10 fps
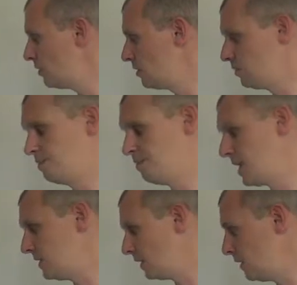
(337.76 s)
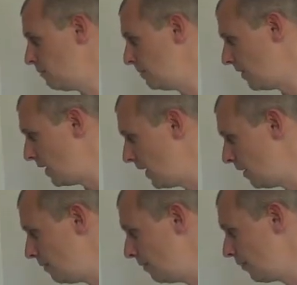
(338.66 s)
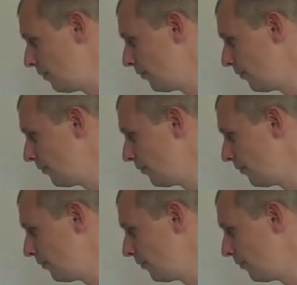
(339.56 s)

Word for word: which is basically um,